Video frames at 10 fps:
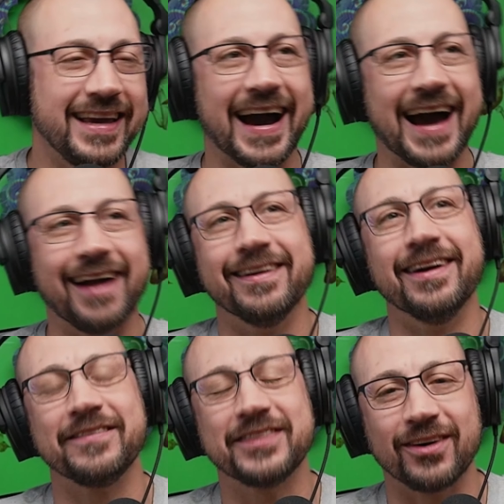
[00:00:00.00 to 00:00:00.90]
I don't know if
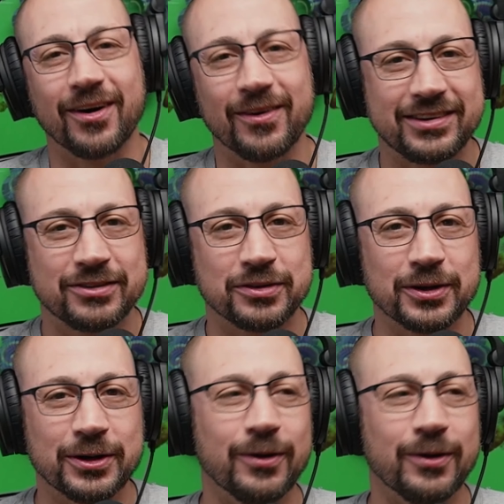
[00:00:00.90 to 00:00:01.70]
they're always true.